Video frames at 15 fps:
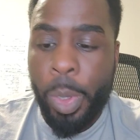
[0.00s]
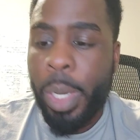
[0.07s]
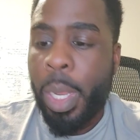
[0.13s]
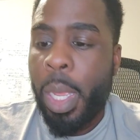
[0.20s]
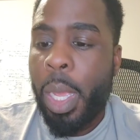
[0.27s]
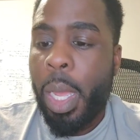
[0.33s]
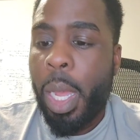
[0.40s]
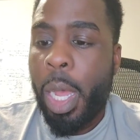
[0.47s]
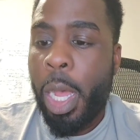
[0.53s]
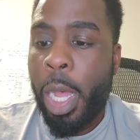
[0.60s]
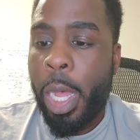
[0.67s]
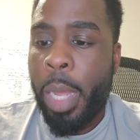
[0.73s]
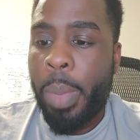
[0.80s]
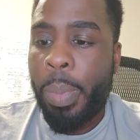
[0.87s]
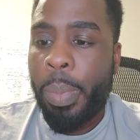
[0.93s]
it.
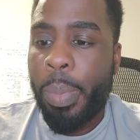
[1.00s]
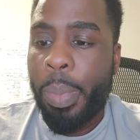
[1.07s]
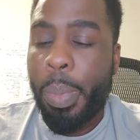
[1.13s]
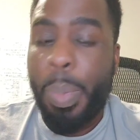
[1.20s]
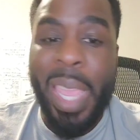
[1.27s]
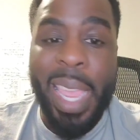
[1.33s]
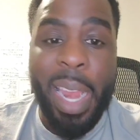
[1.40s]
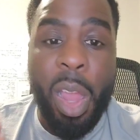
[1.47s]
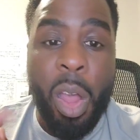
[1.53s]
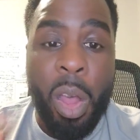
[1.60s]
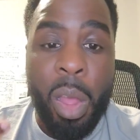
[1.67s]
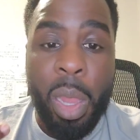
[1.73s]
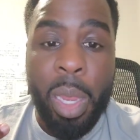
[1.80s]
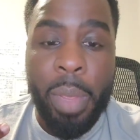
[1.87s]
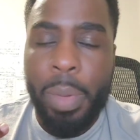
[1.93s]
Be
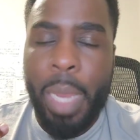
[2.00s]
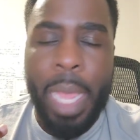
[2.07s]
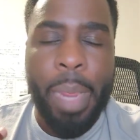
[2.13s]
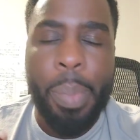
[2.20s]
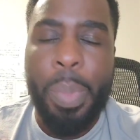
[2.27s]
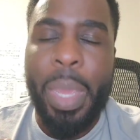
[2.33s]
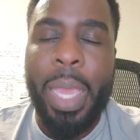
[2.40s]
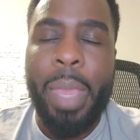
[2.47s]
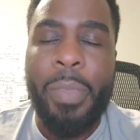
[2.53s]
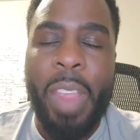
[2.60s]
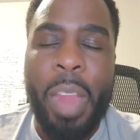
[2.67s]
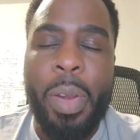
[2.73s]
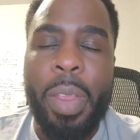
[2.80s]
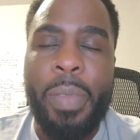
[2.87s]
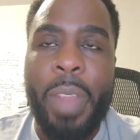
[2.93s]

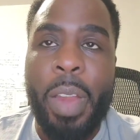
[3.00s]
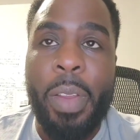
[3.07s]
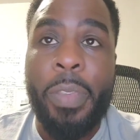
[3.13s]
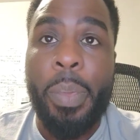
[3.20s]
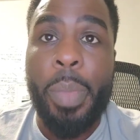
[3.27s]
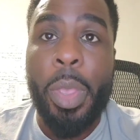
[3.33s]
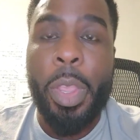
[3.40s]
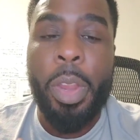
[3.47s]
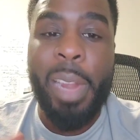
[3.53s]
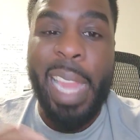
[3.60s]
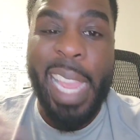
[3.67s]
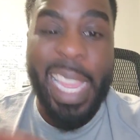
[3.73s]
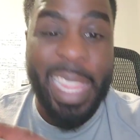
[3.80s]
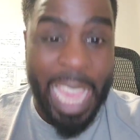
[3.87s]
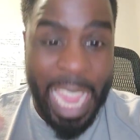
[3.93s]
very, very familiar,
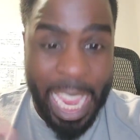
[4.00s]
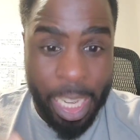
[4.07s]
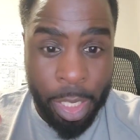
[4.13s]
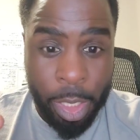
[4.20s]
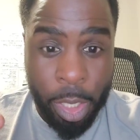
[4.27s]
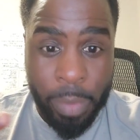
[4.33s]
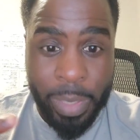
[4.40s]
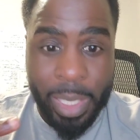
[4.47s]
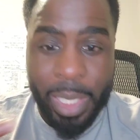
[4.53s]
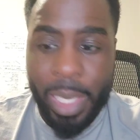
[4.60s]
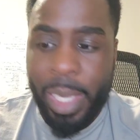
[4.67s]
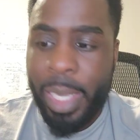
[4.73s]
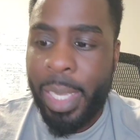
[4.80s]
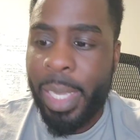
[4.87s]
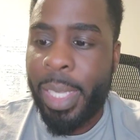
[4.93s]
like at the end
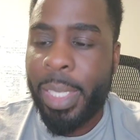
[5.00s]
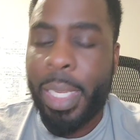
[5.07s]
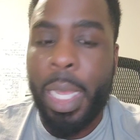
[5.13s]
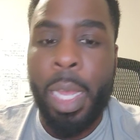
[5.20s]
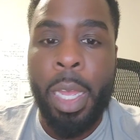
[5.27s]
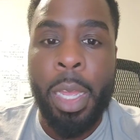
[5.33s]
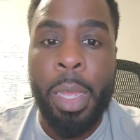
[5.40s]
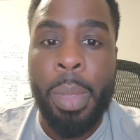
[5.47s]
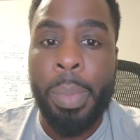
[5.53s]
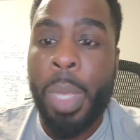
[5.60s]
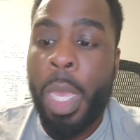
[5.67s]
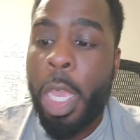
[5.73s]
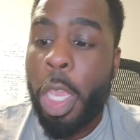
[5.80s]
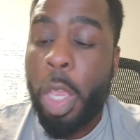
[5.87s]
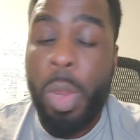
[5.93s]
services. You
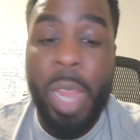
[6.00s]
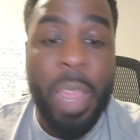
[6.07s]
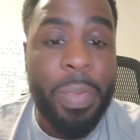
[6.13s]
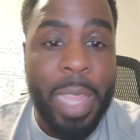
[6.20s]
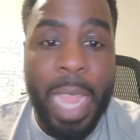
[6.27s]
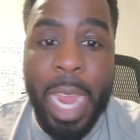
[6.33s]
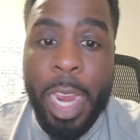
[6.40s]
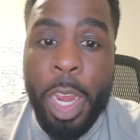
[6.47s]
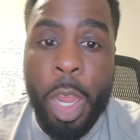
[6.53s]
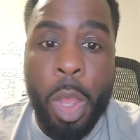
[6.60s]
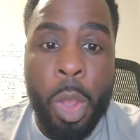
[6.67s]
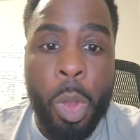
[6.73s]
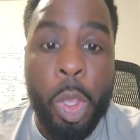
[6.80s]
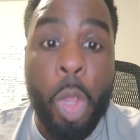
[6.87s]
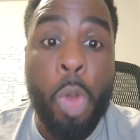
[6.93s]
definitely got to
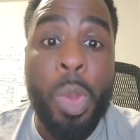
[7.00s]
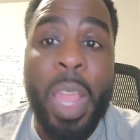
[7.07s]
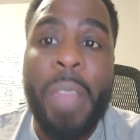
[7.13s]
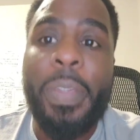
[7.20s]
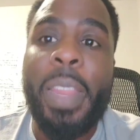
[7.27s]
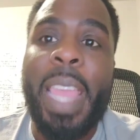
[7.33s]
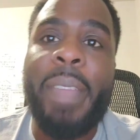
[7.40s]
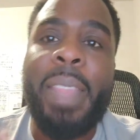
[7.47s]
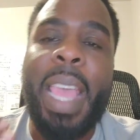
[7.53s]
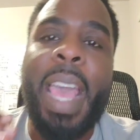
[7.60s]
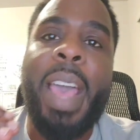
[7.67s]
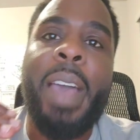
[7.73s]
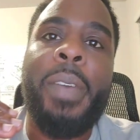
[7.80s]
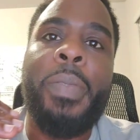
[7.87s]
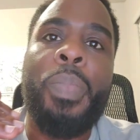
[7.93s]
know, you definitely have to
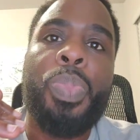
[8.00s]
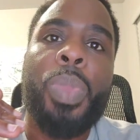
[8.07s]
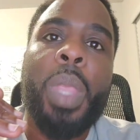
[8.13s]
have